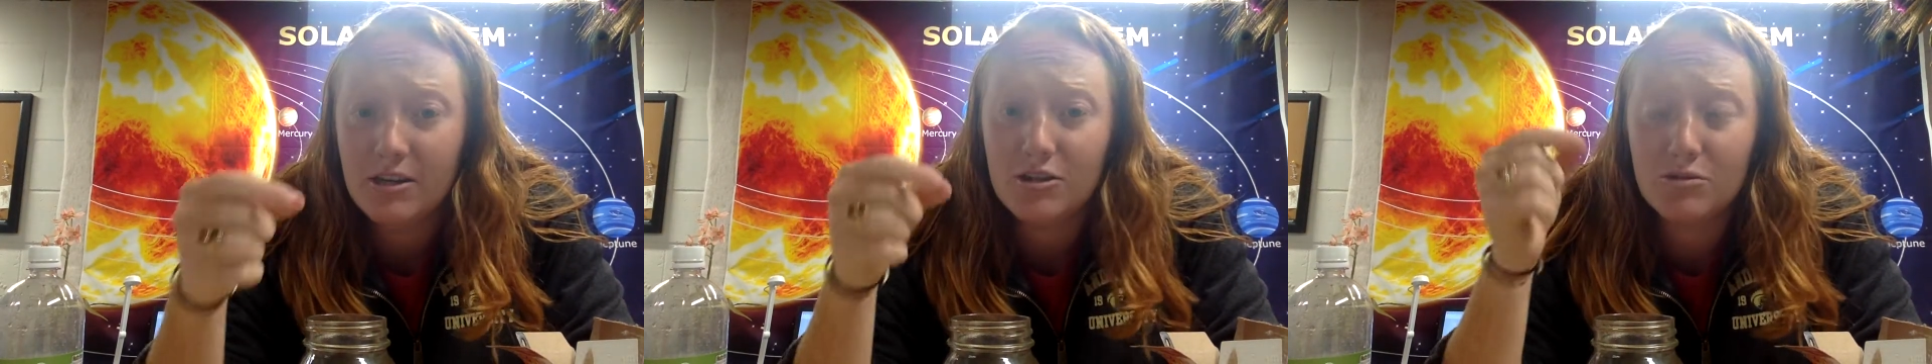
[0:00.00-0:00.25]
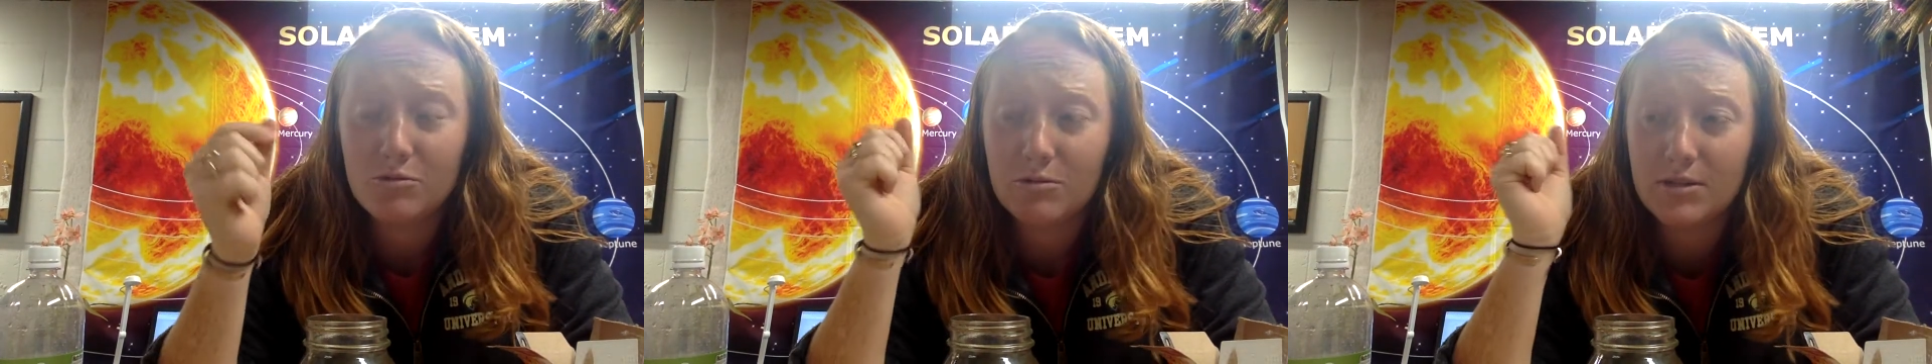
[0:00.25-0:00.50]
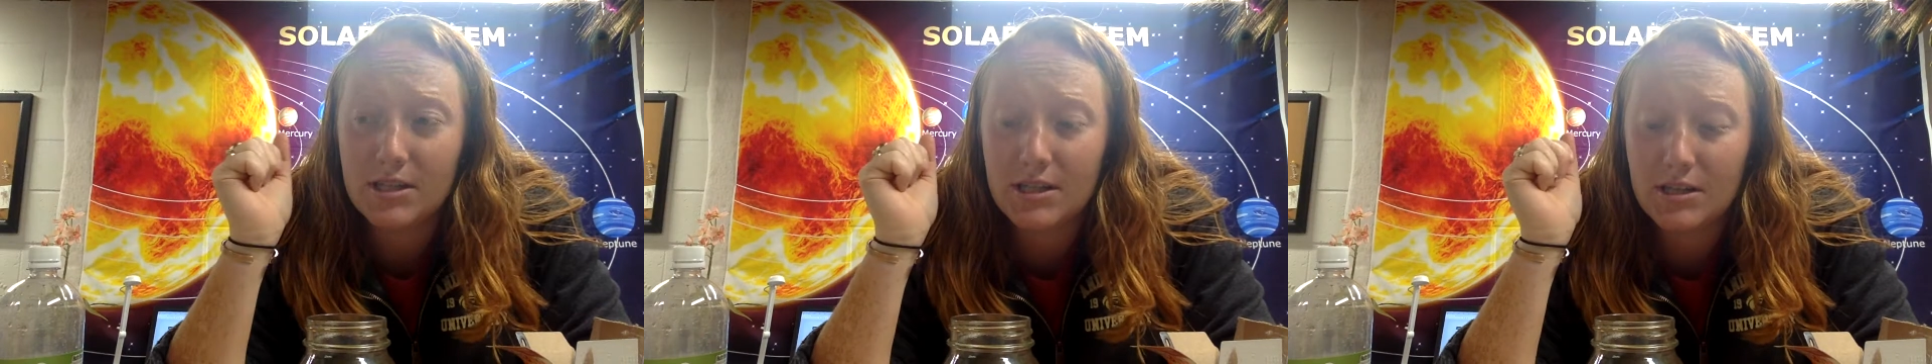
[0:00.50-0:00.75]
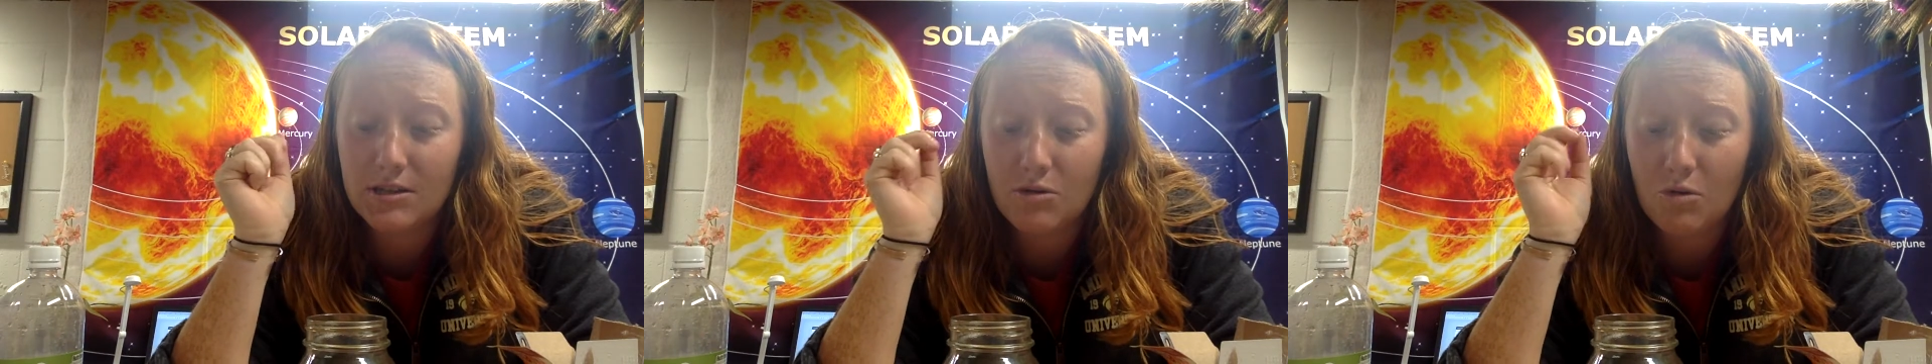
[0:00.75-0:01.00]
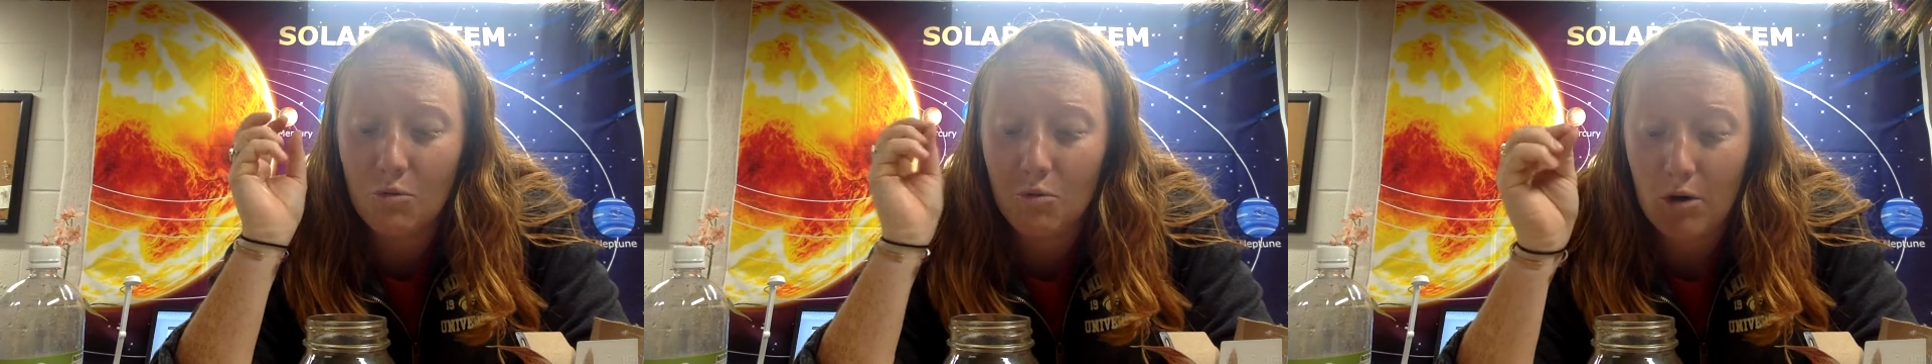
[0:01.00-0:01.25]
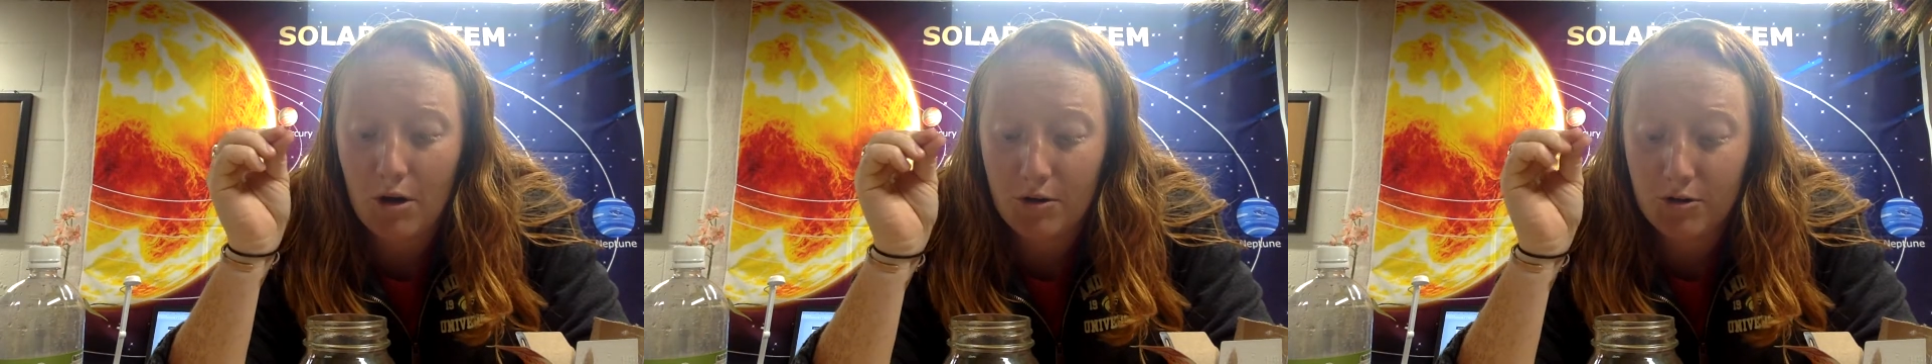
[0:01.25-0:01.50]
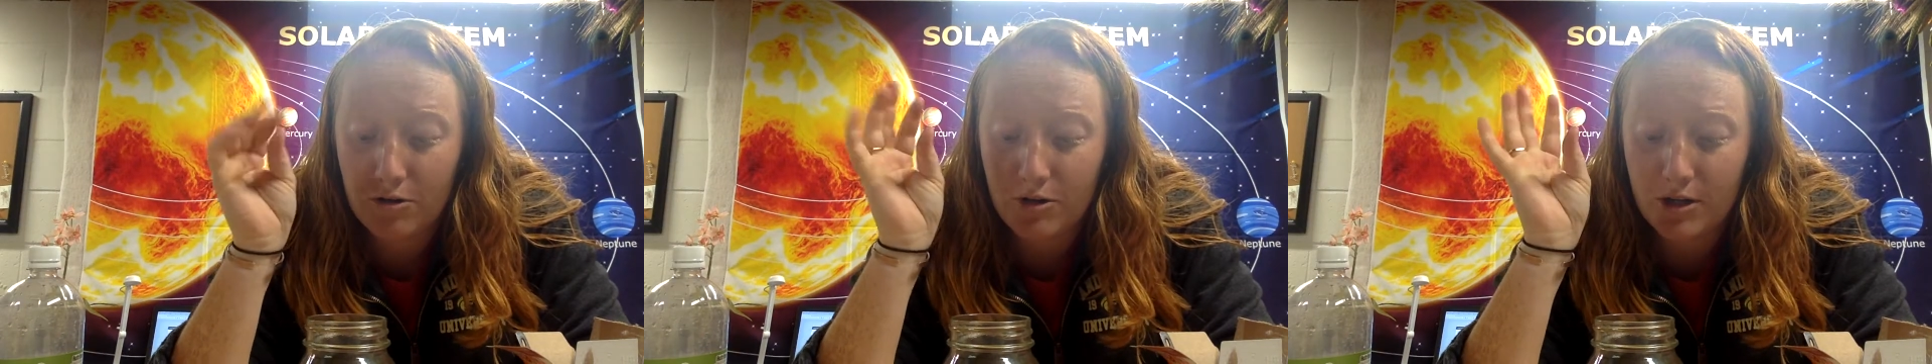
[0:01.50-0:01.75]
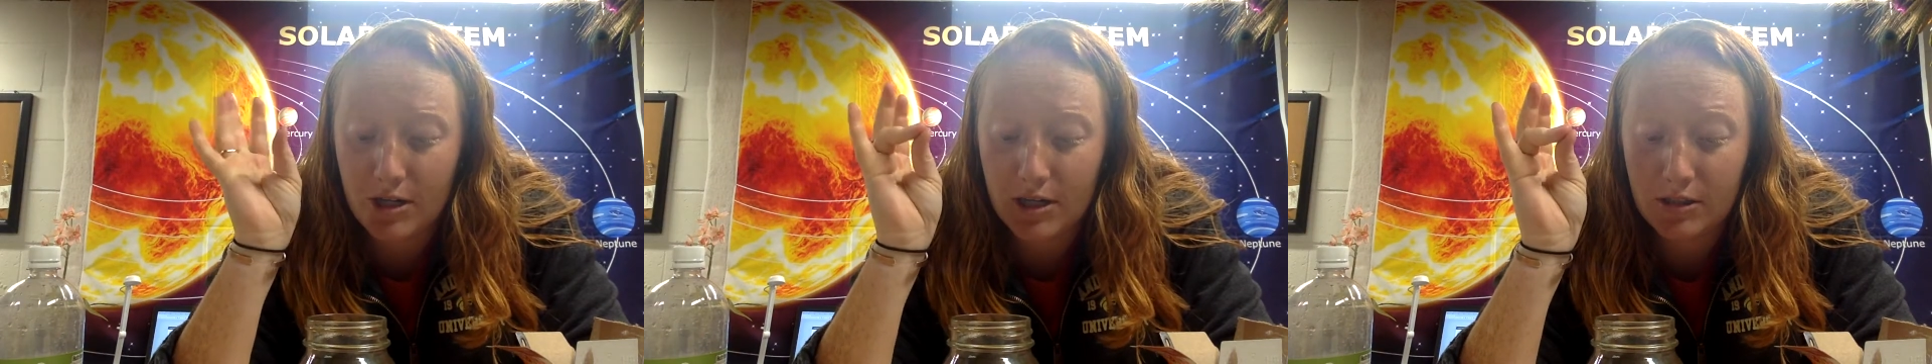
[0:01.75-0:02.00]
You will need water,
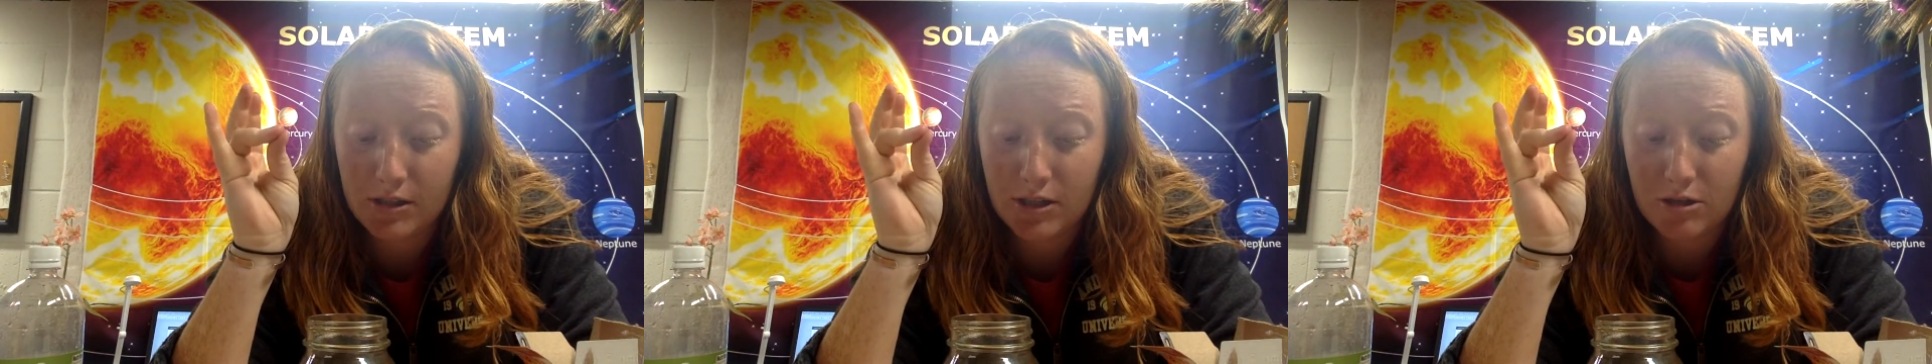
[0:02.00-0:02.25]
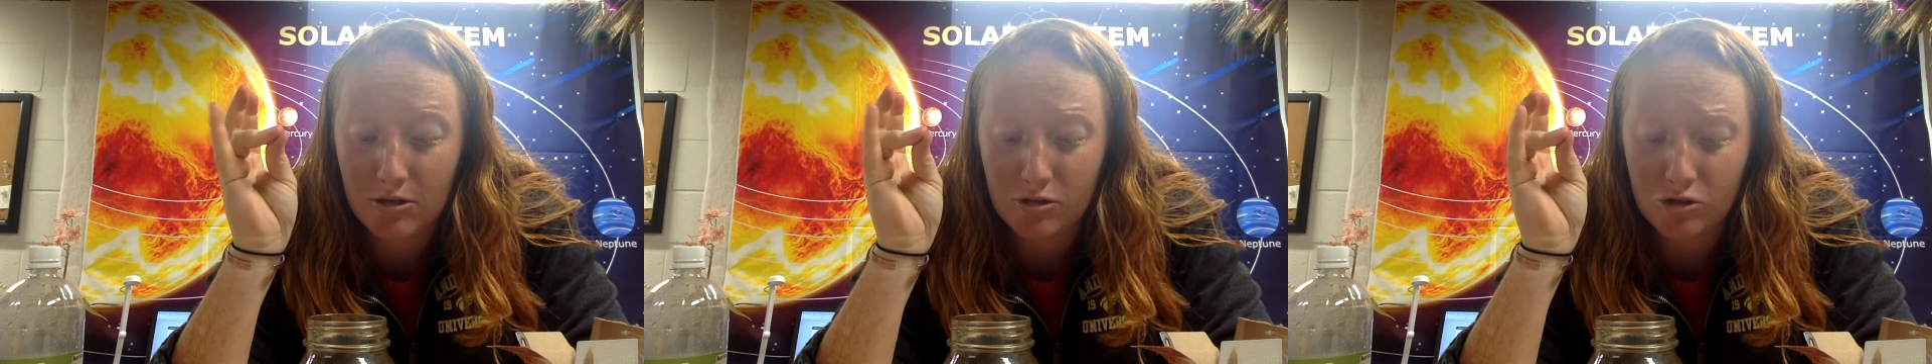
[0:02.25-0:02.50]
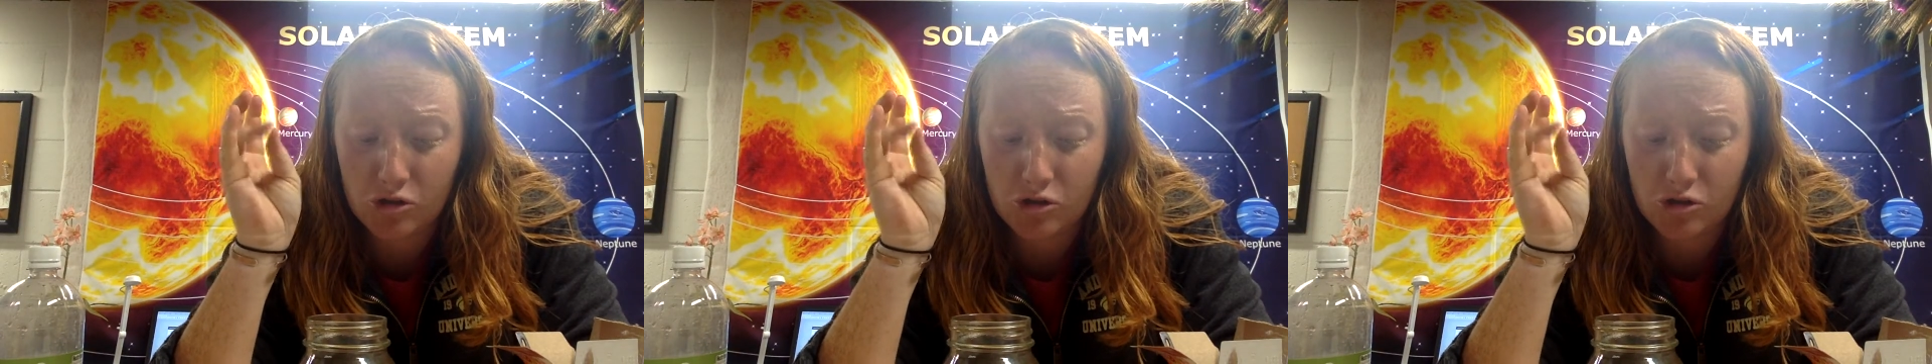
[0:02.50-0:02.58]
a clear